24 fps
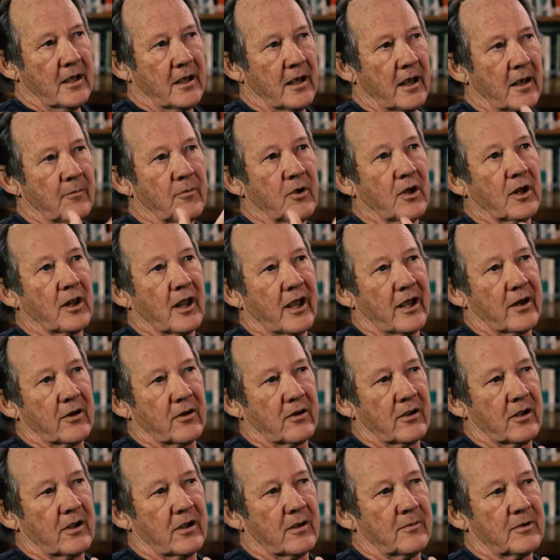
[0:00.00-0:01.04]
emulate or
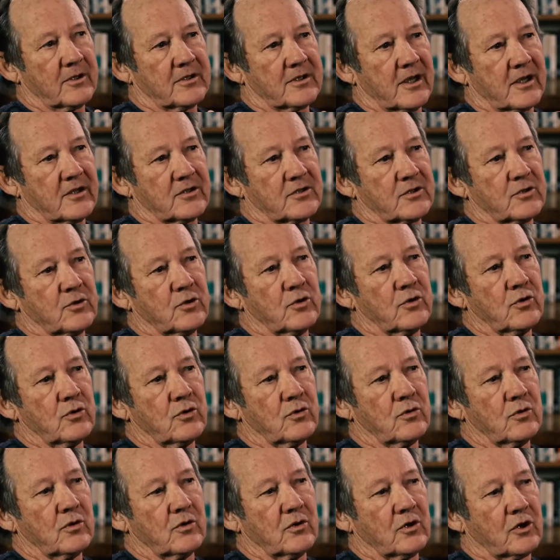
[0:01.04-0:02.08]
imitate
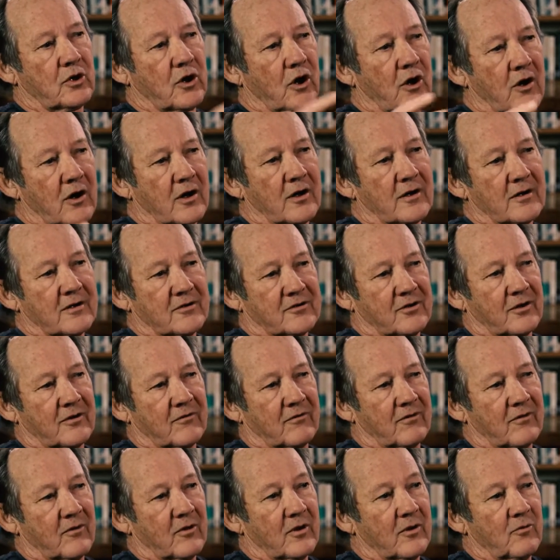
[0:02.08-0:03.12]
new current sort
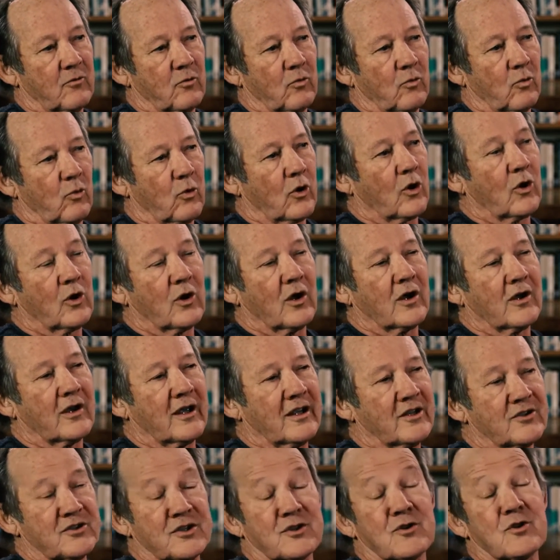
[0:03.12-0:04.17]
of world
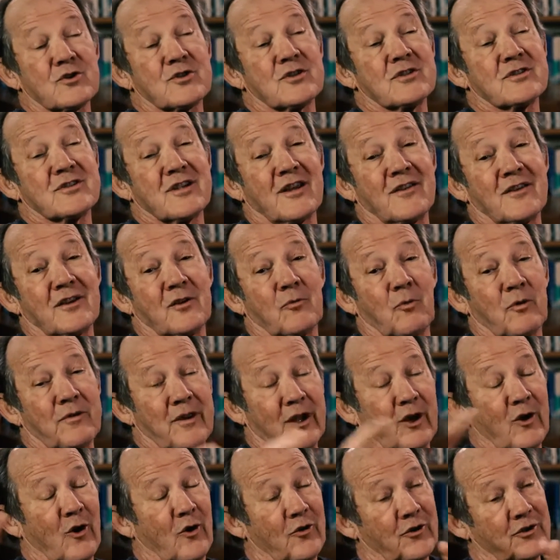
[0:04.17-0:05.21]
institutions in what
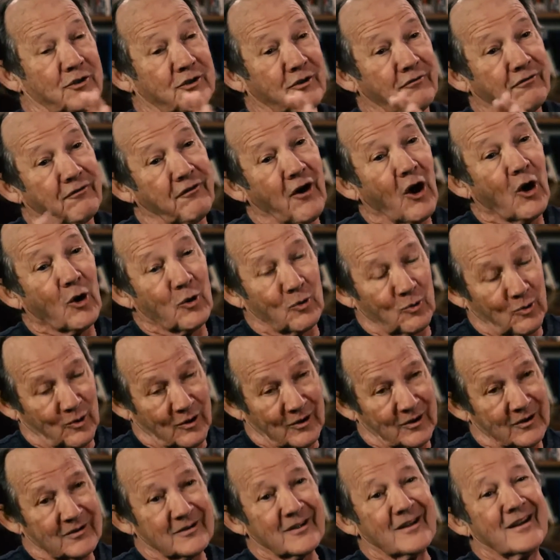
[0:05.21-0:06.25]
they call the default
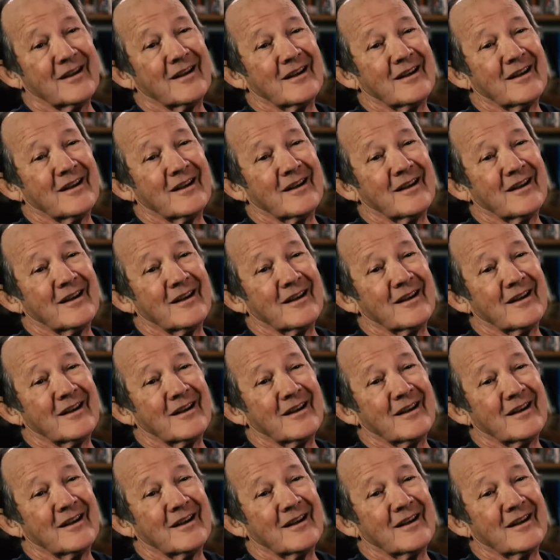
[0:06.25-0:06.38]
world.